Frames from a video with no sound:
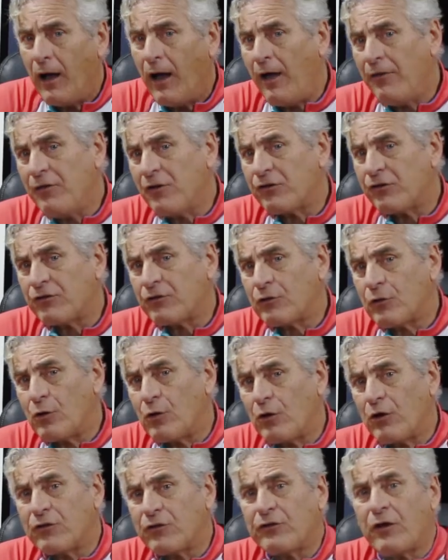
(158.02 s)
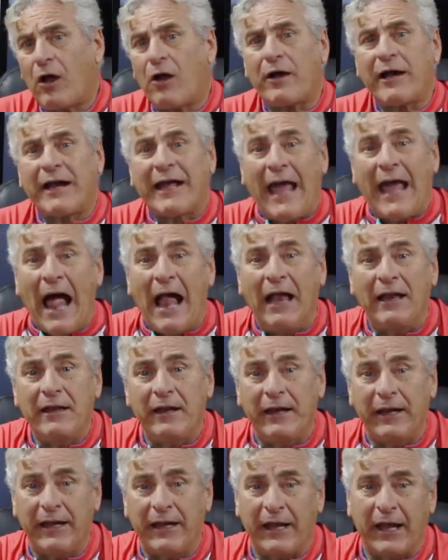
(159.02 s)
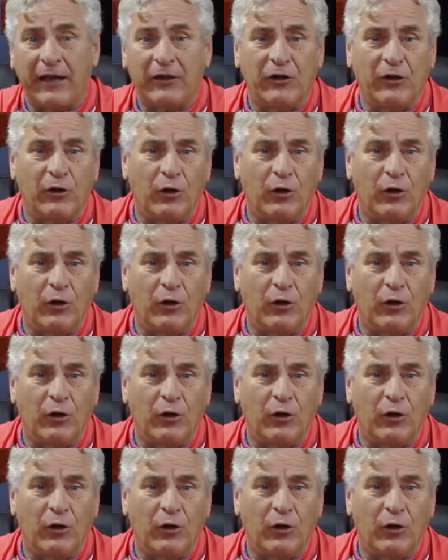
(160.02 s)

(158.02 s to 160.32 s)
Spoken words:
Other scorers saw Cagliari get